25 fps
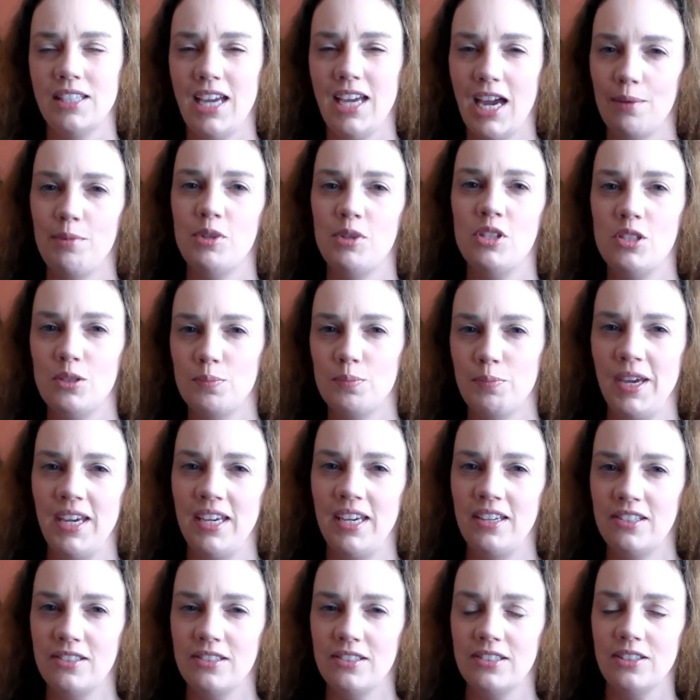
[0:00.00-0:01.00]
time and
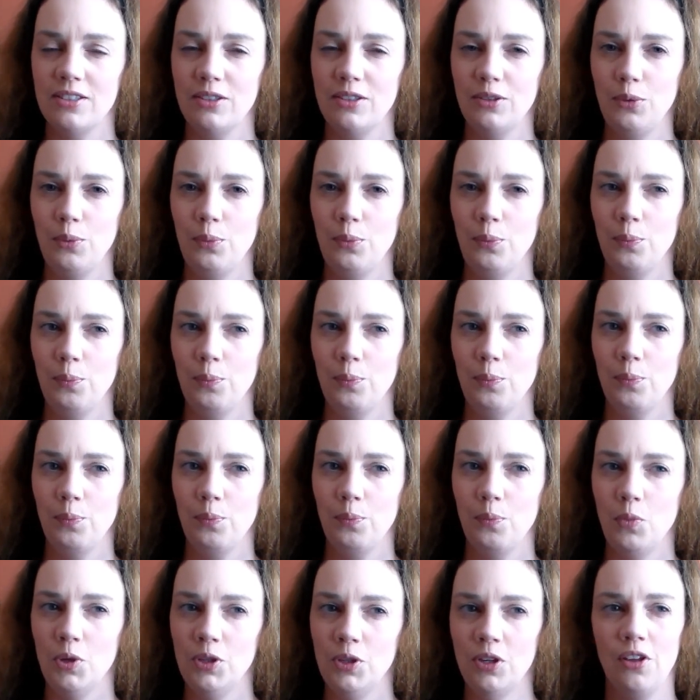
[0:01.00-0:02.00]
space
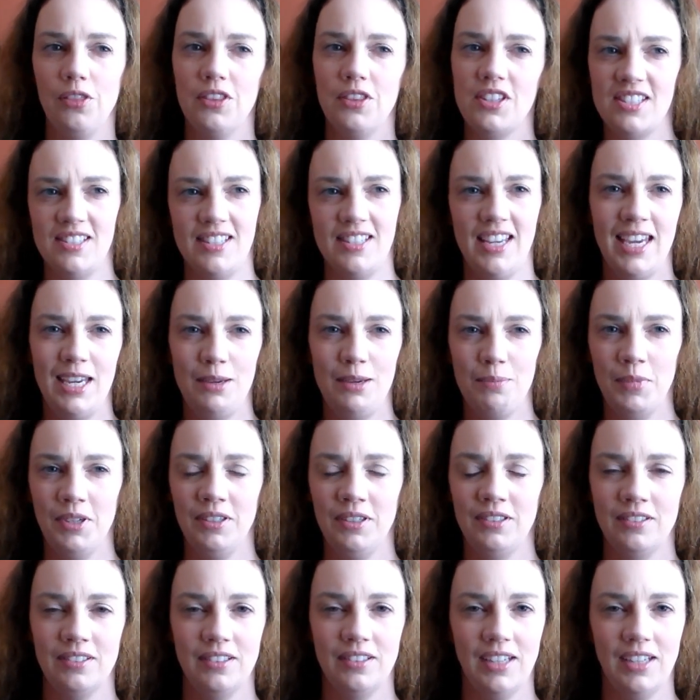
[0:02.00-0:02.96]
were not the same